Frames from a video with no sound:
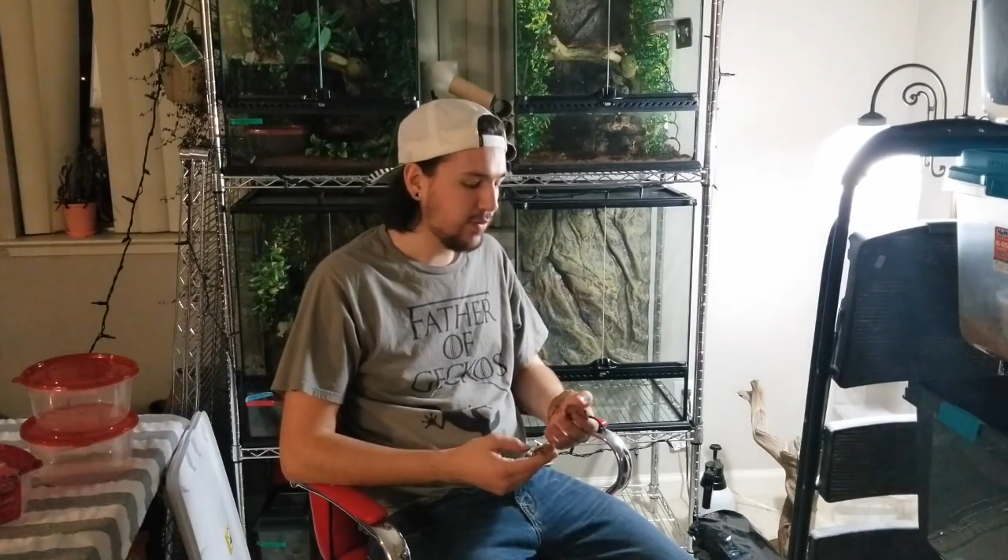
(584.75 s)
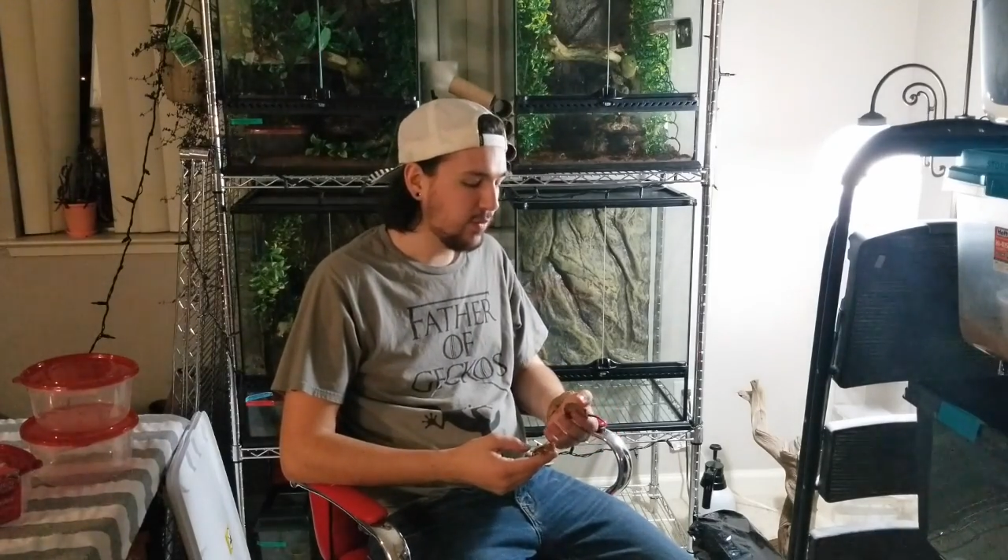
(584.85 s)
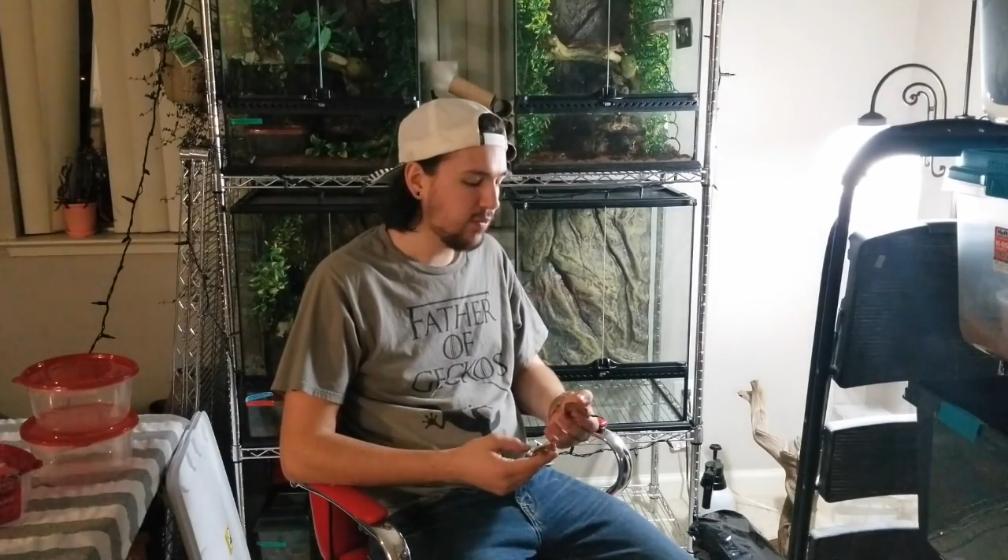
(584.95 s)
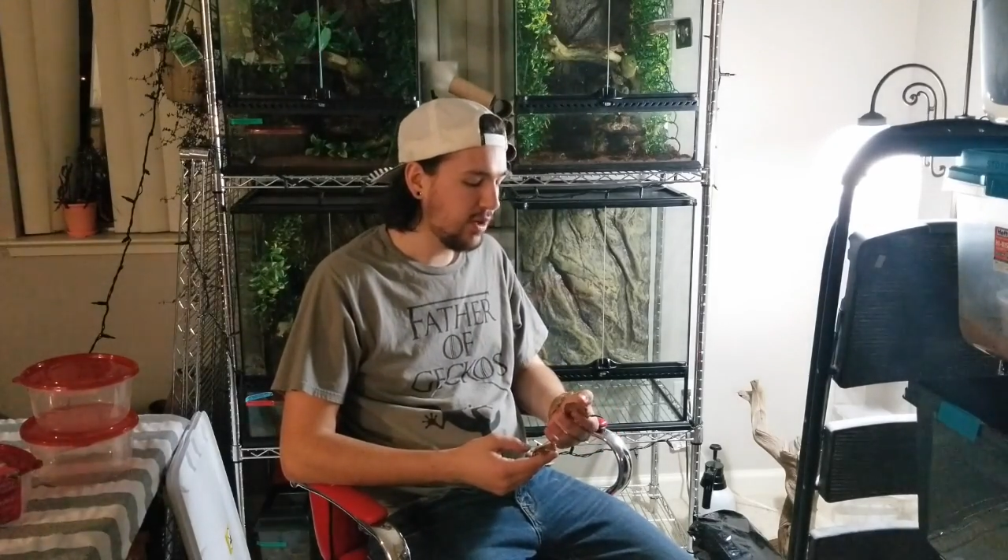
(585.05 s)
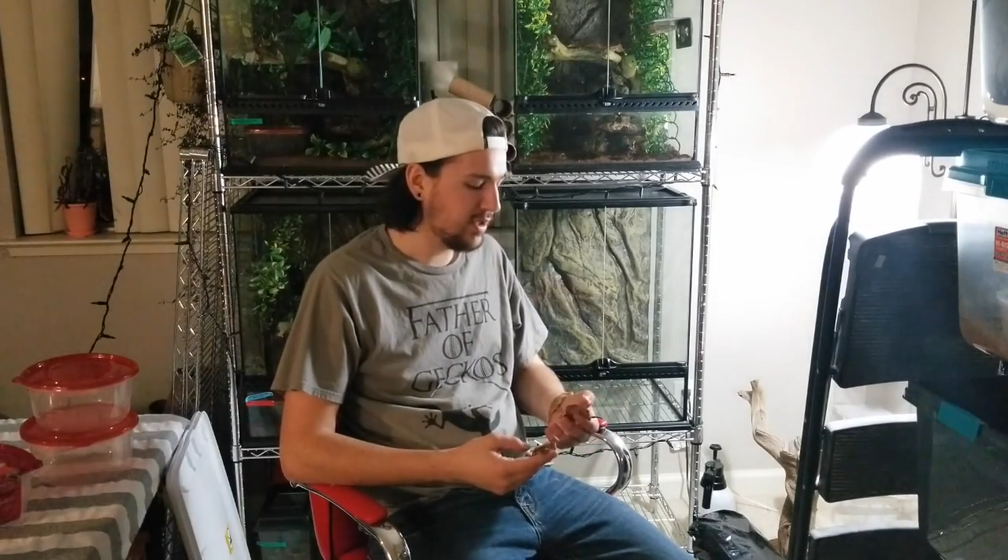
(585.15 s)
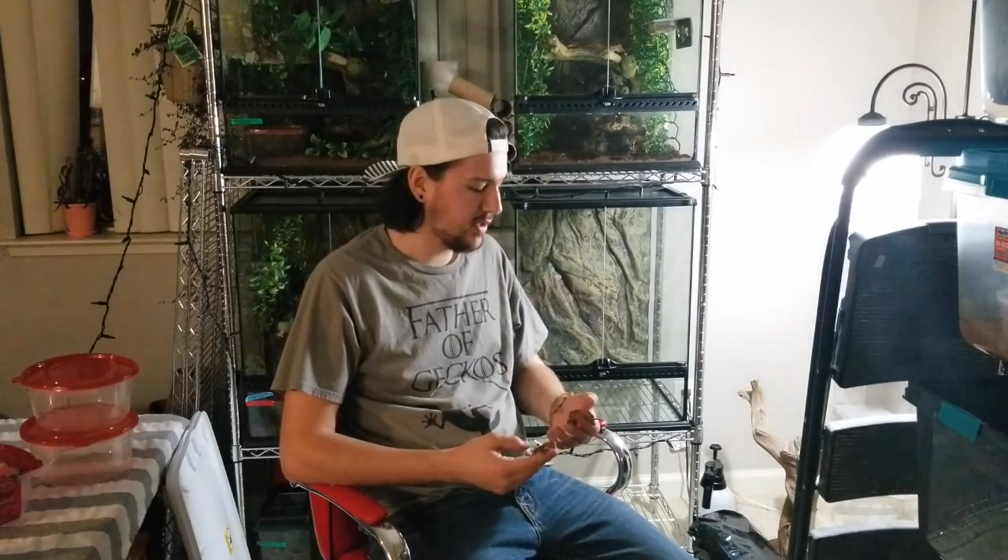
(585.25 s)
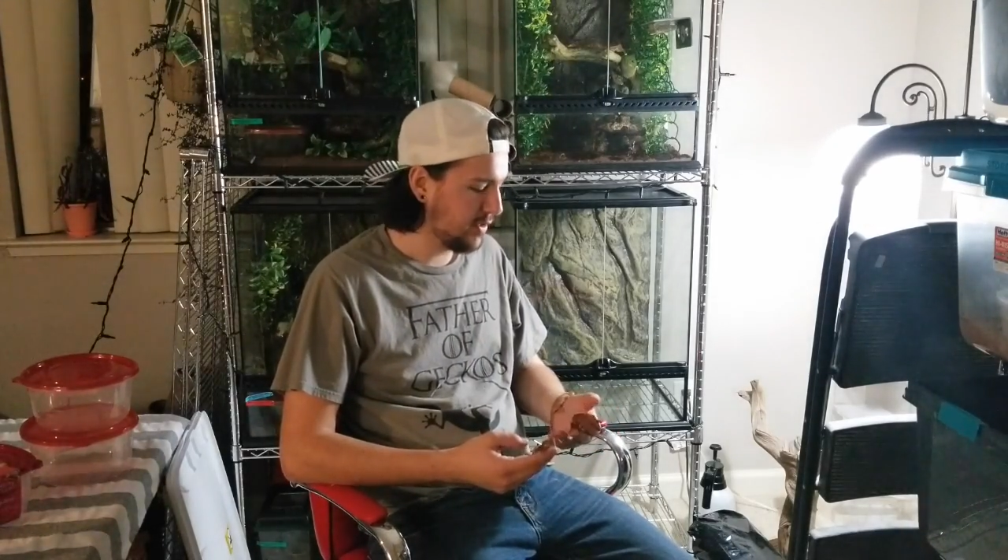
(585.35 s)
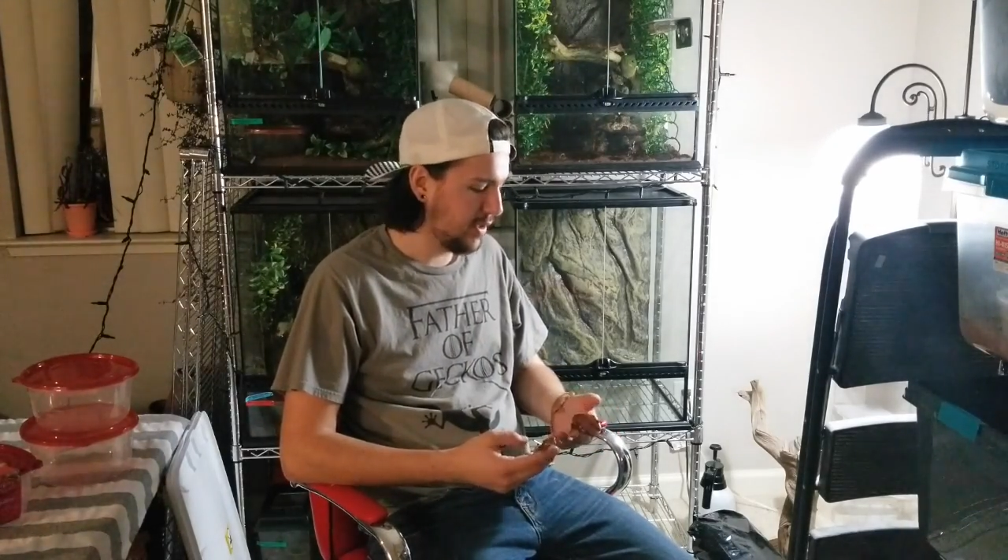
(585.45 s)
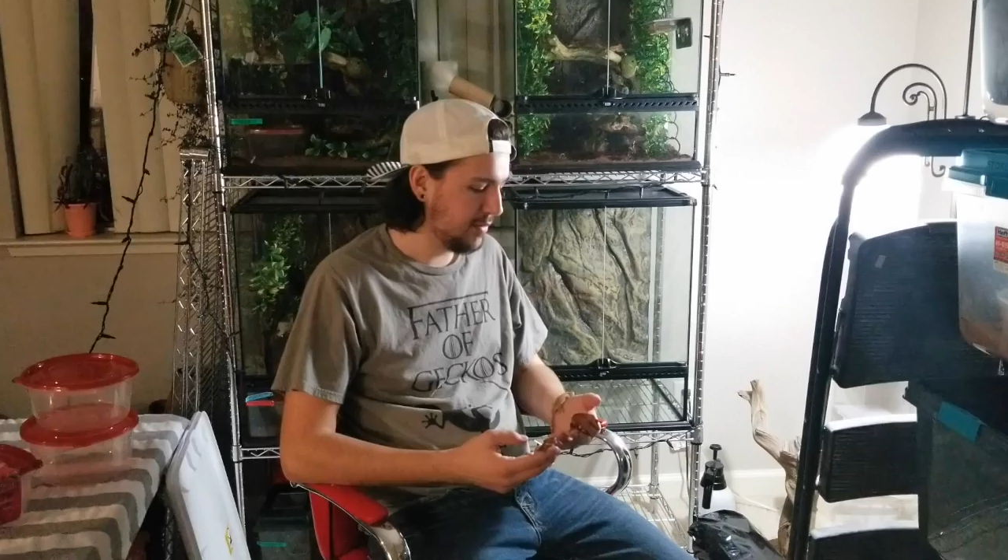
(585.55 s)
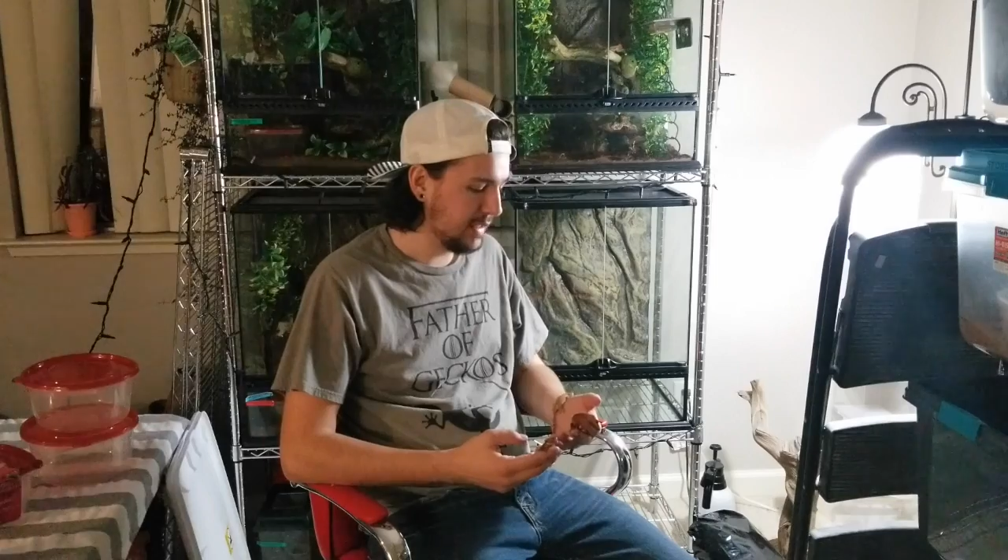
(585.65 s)
cool project. They're
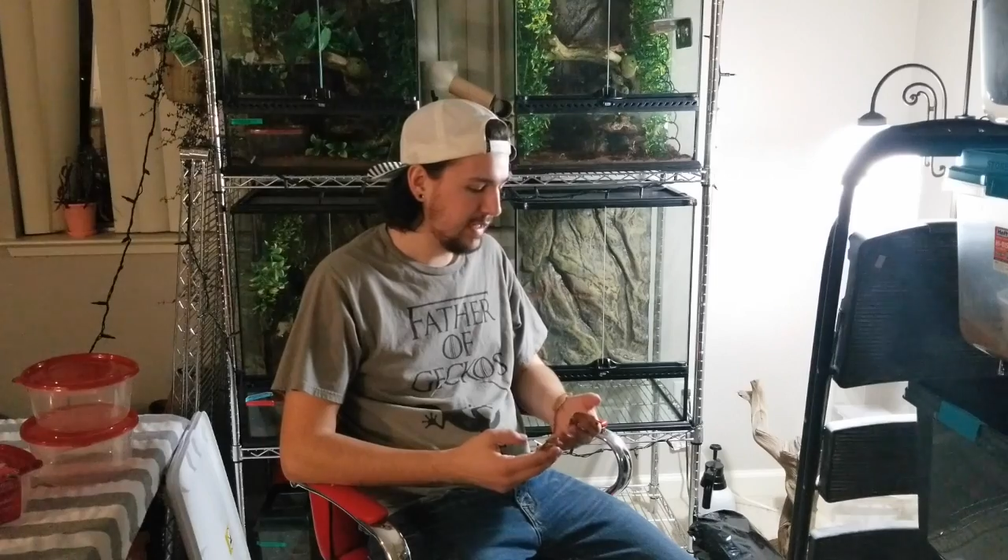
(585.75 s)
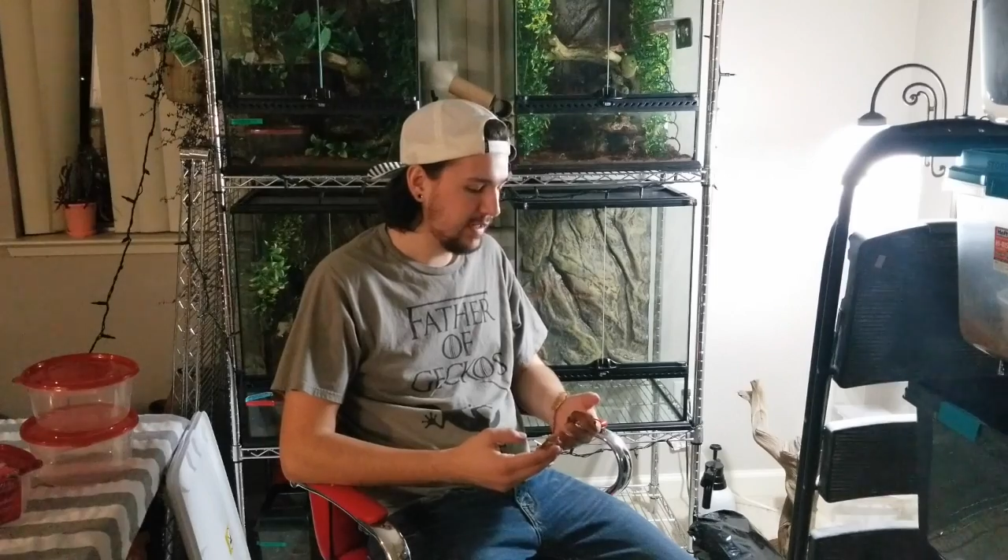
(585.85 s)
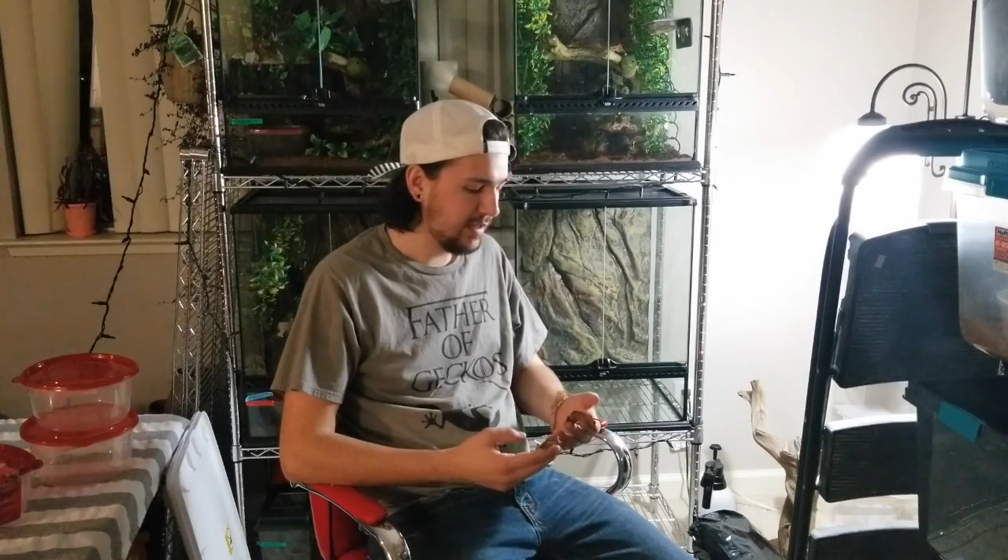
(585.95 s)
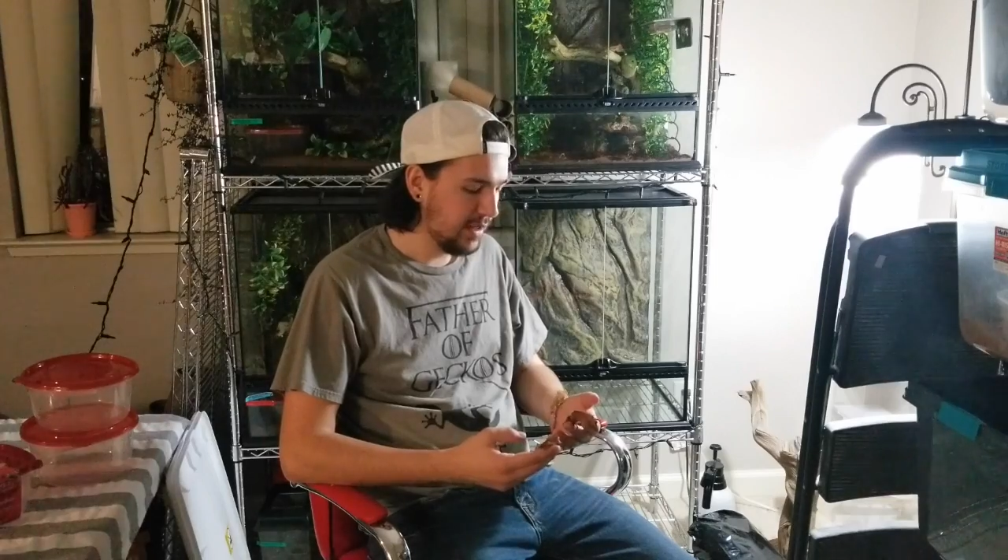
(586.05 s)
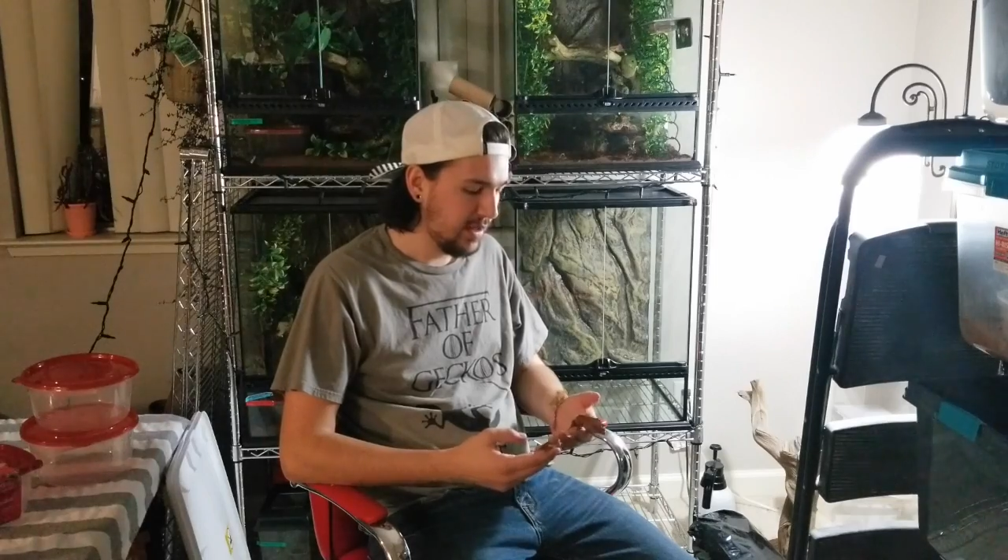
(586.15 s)
unrelated.